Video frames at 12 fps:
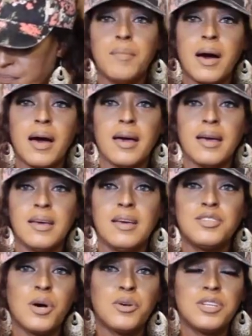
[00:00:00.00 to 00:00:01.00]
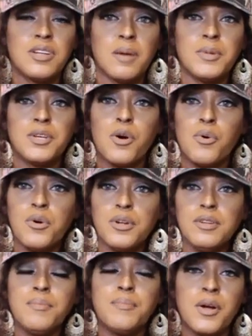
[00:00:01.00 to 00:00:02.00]
my toasted almond
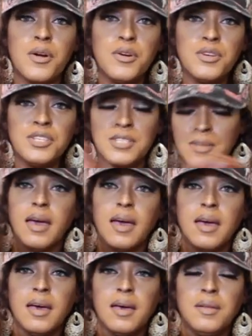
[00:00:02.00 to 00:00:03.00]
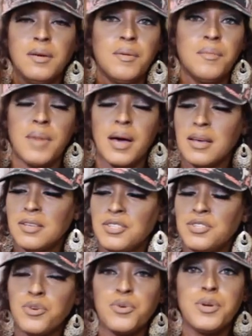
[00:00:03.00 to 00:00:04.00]
corn purse, and my
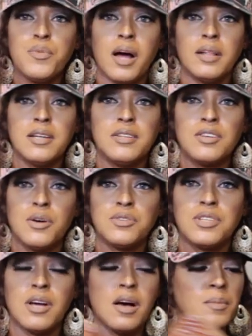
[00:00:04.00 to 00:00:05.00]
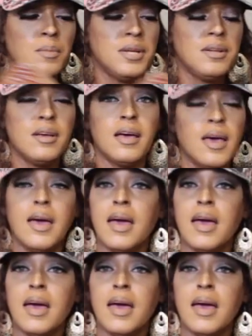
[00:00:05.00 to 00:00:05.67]
Suri wallet in toasted almond.